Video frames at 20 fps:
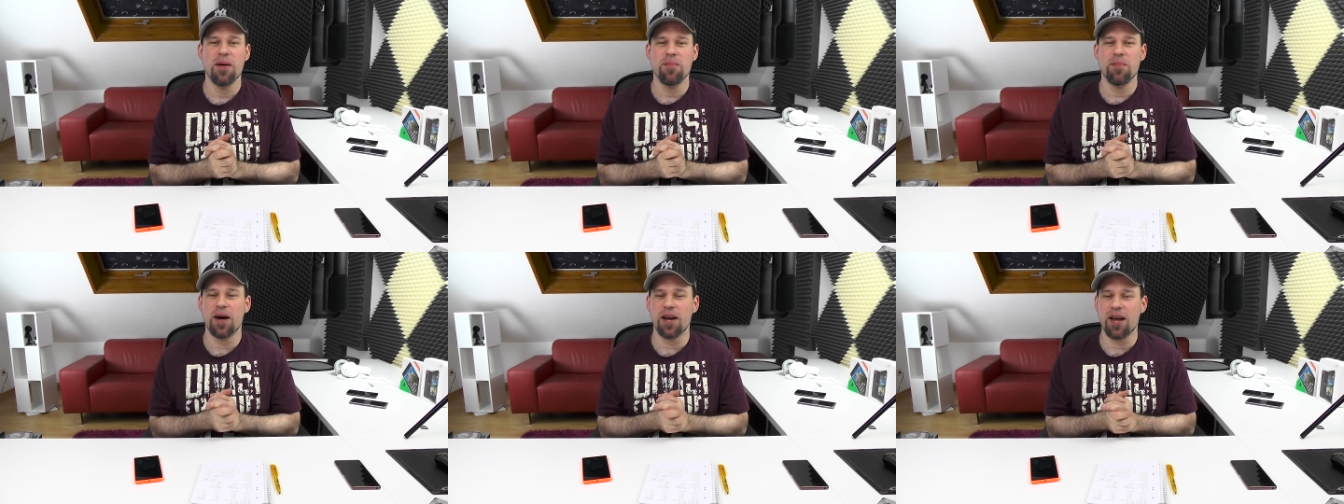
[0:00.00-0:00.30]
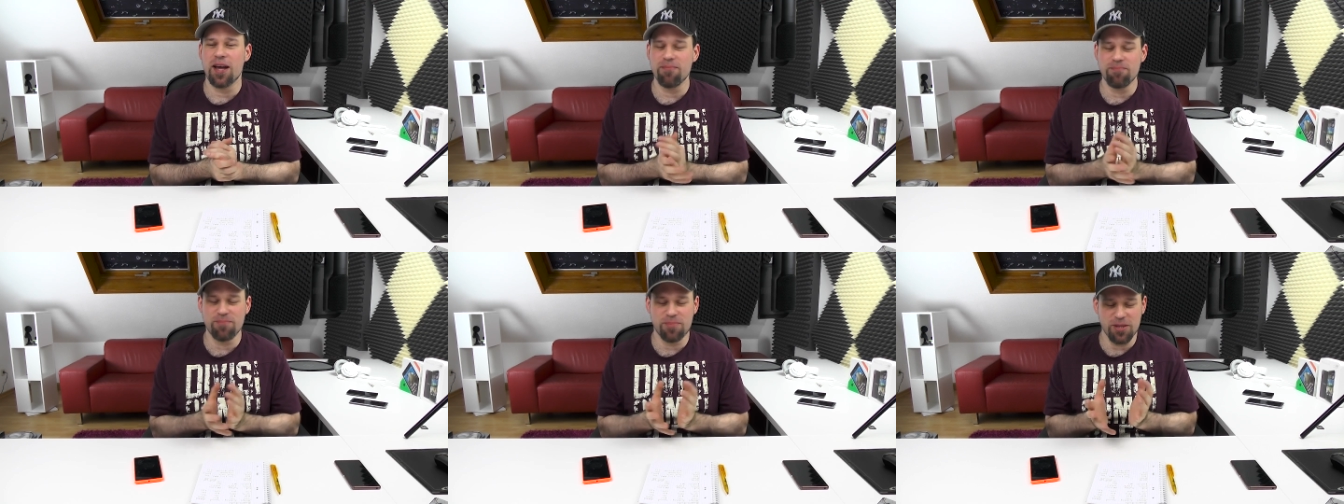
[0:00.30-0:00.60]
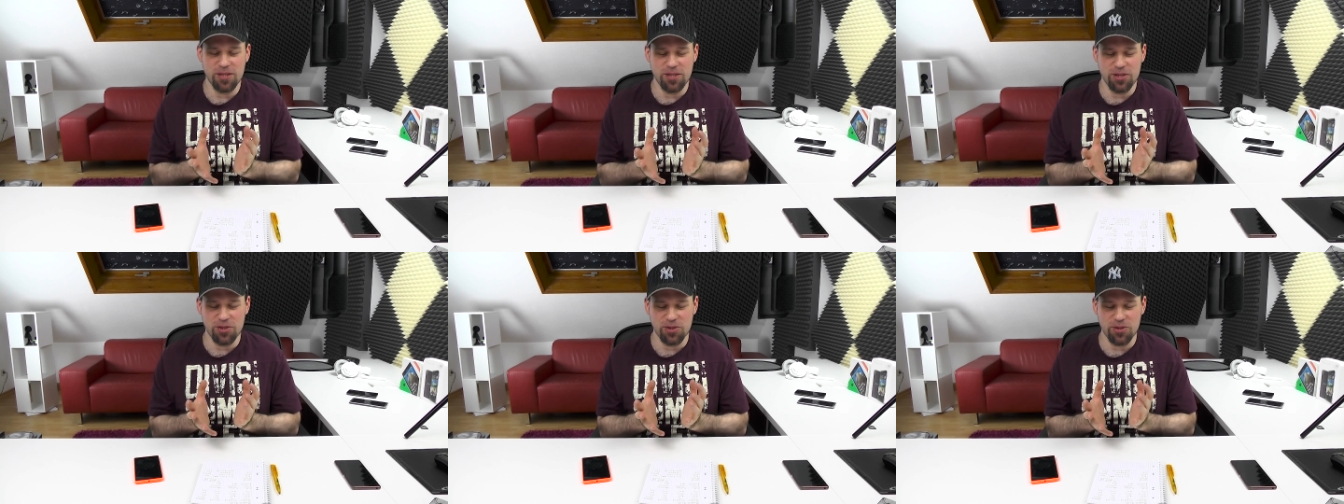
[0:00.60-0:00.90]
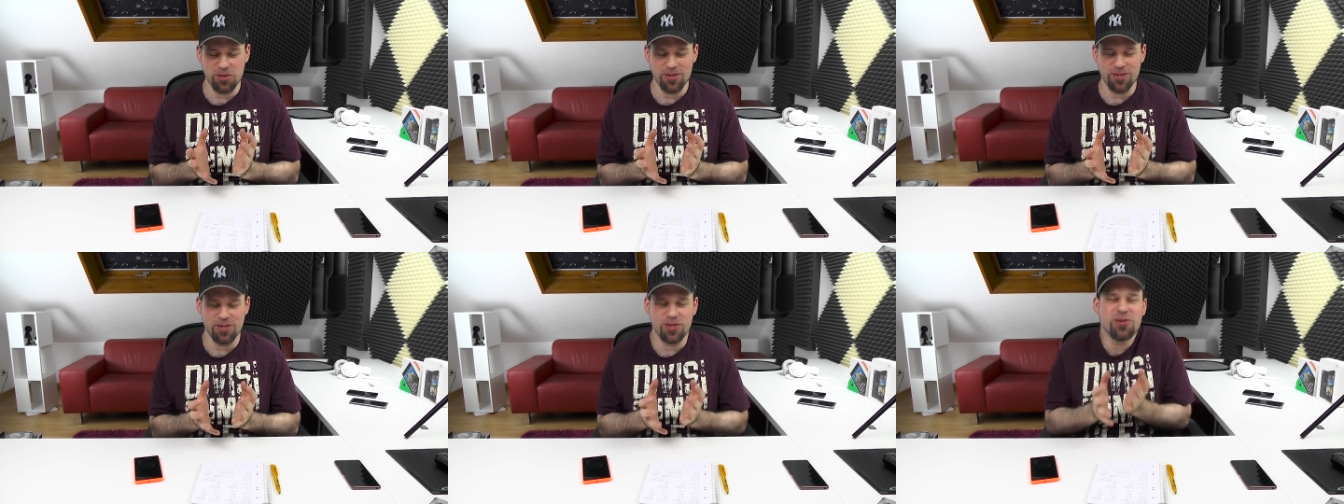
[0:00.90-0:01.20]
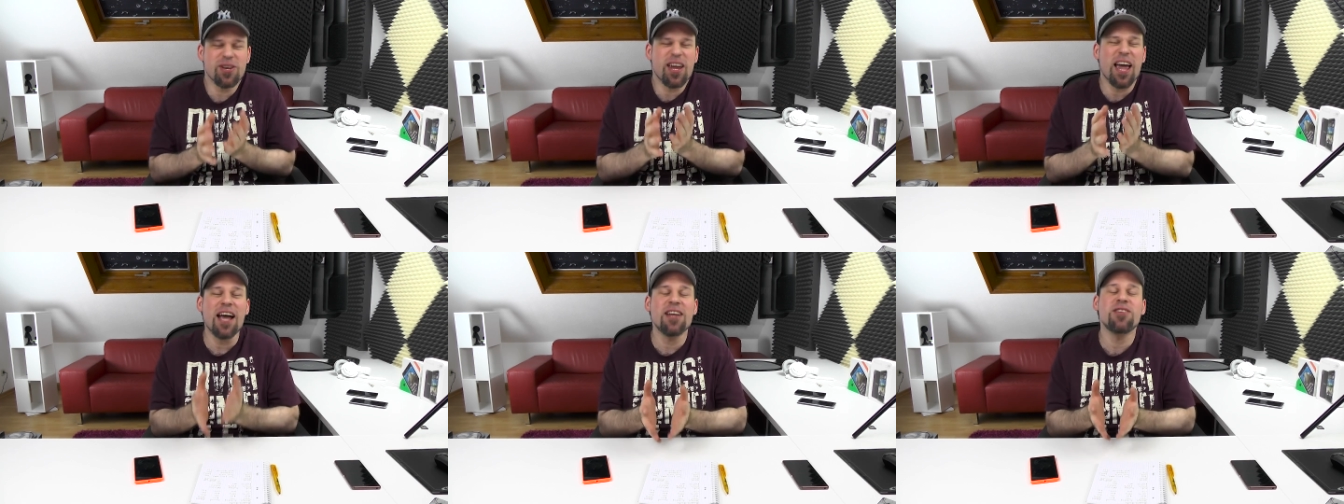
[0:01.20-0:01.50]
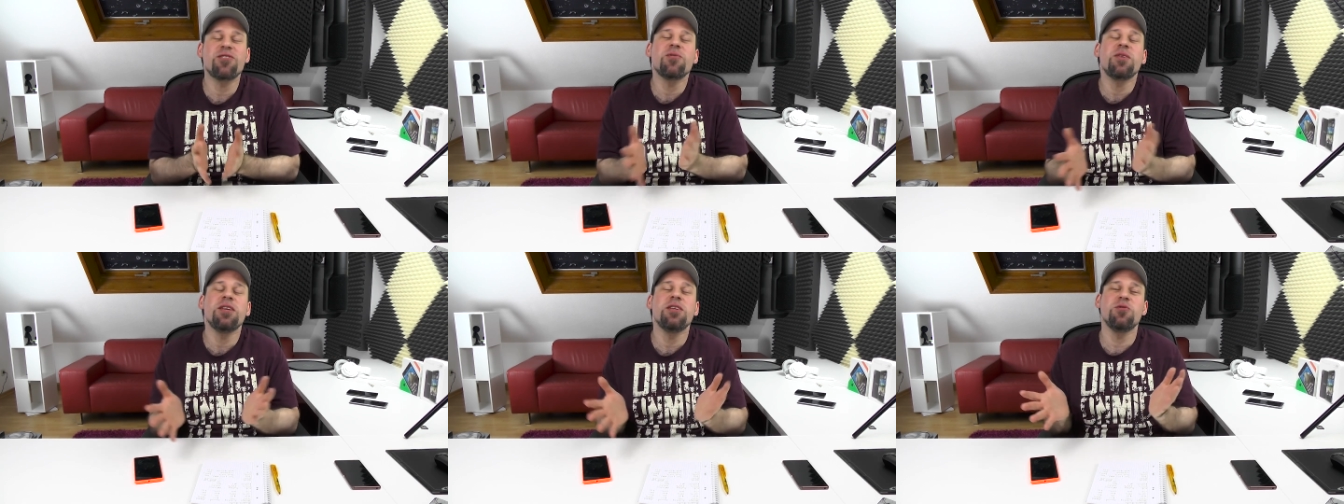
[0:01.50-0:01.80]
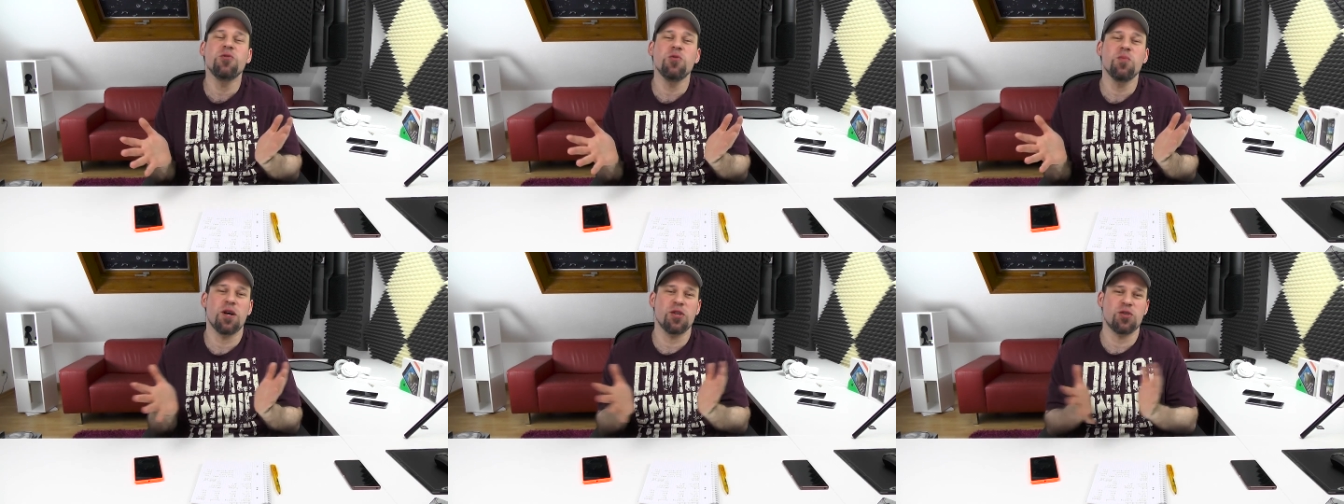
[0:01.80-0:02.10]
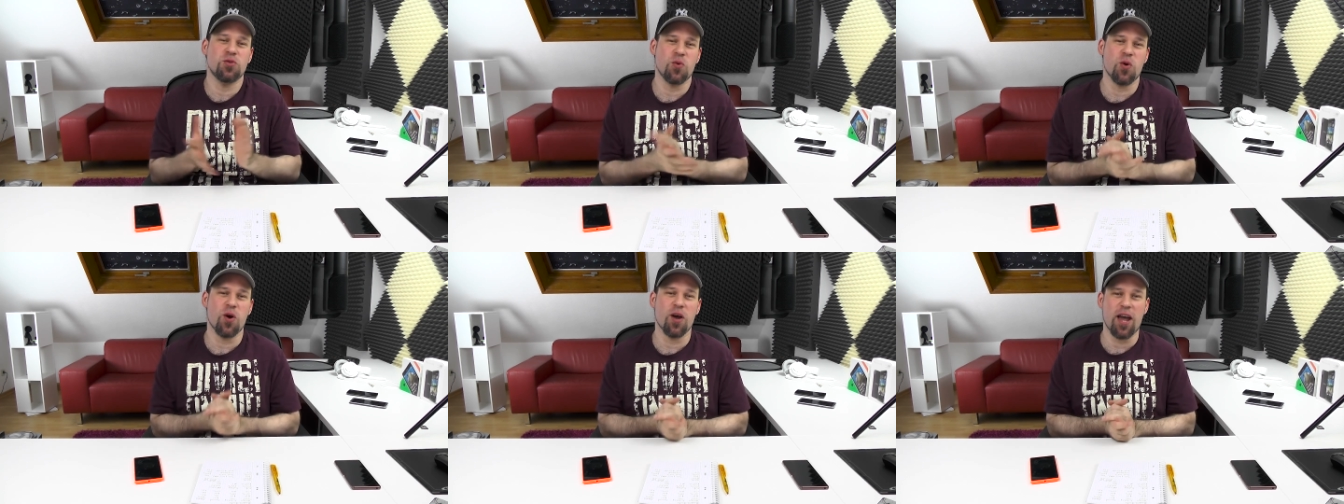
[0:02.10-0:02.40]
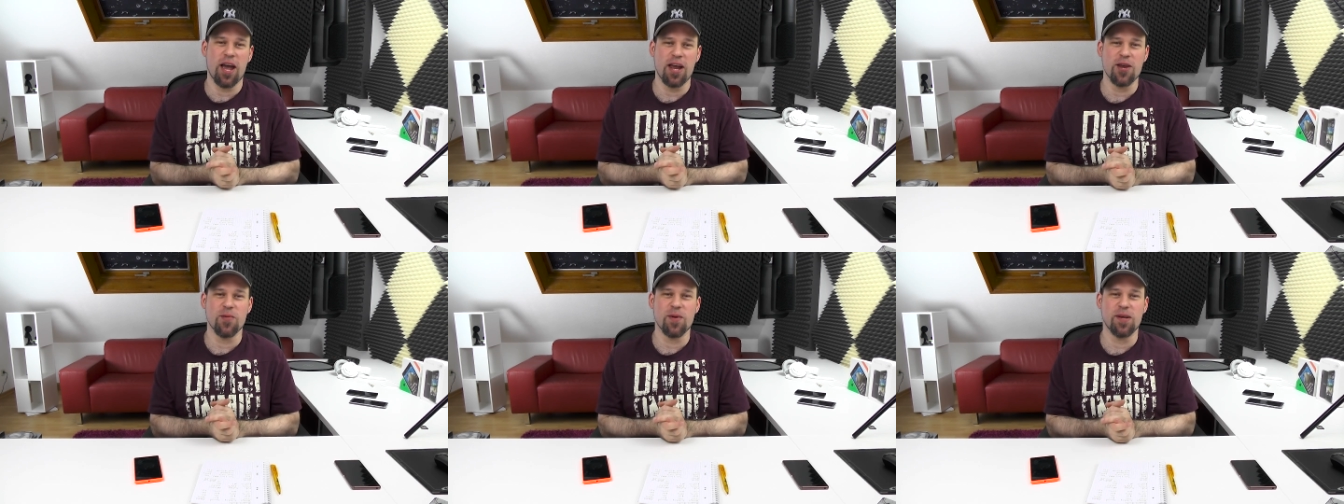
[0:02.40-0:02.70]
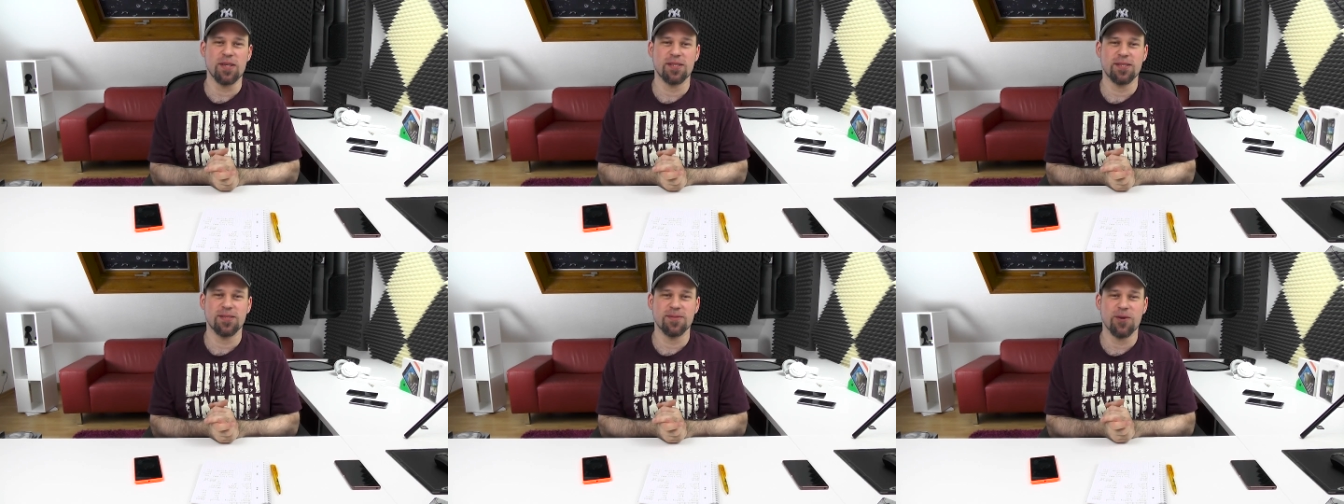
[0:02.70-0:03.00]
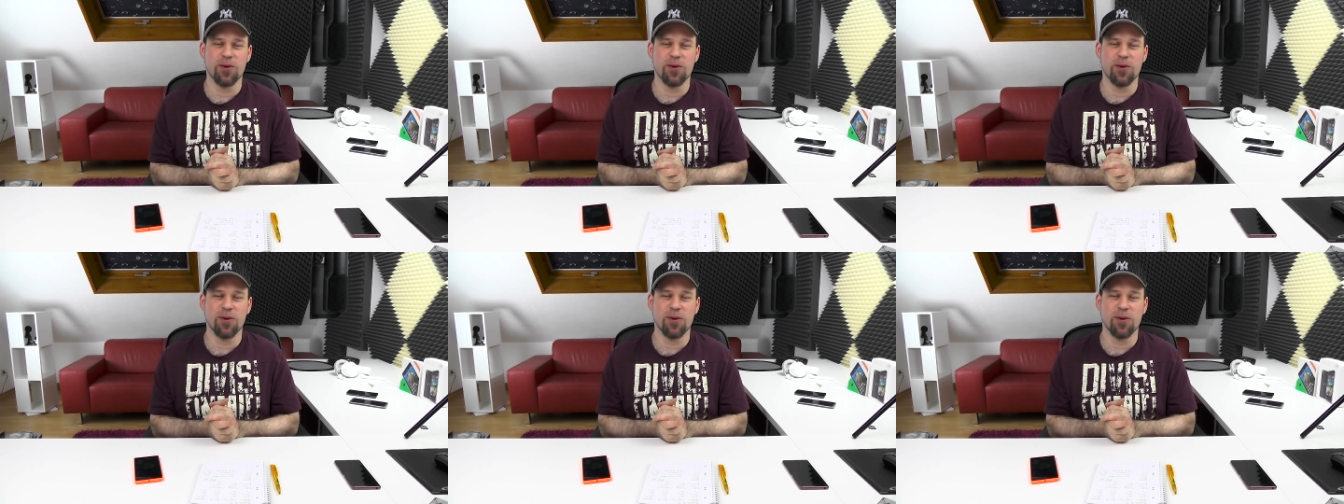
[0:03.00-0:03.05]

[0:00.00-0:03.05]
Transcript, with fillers: but I'm pretty sure you can't really do much wrong anyways.